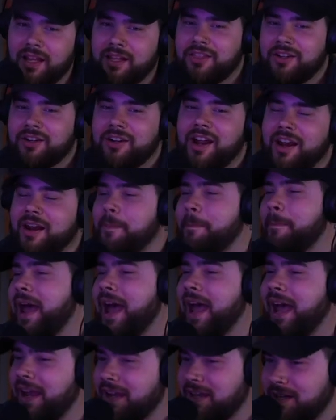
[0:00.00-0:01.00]
like they're not in a
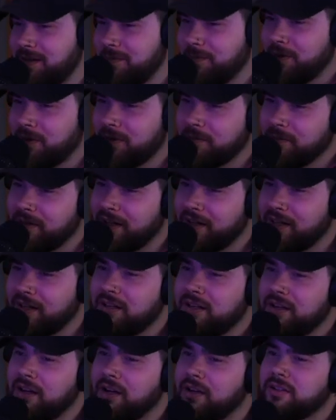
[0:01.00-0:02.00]
pack anymore really
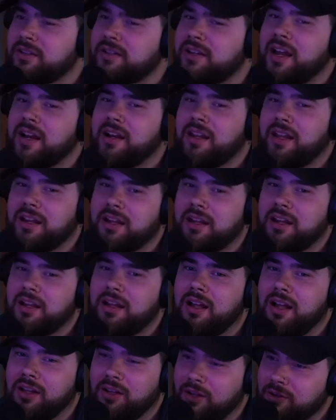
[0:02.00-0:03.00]
you know it's kind of like
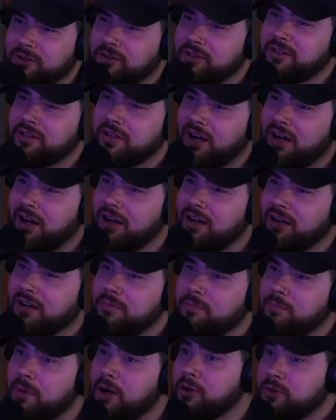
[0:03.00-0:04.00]
a, a loner dog
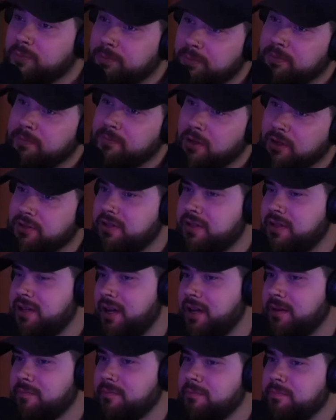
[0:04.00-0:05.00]
most most of the
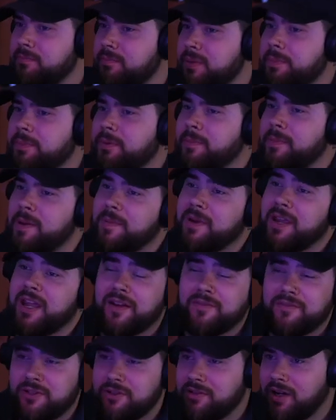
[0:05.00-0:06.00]
time people maybe
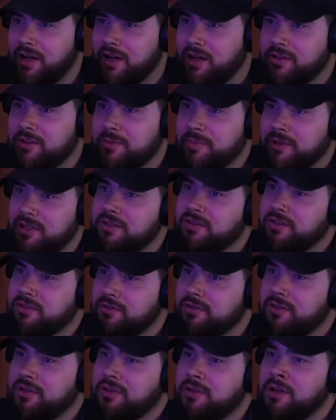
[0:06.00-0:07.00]
have two dogs but it's
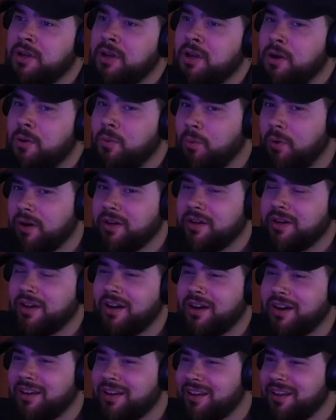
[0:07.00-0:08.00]
usually one
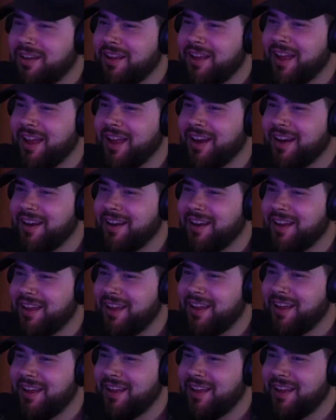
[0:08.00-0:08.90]
dog and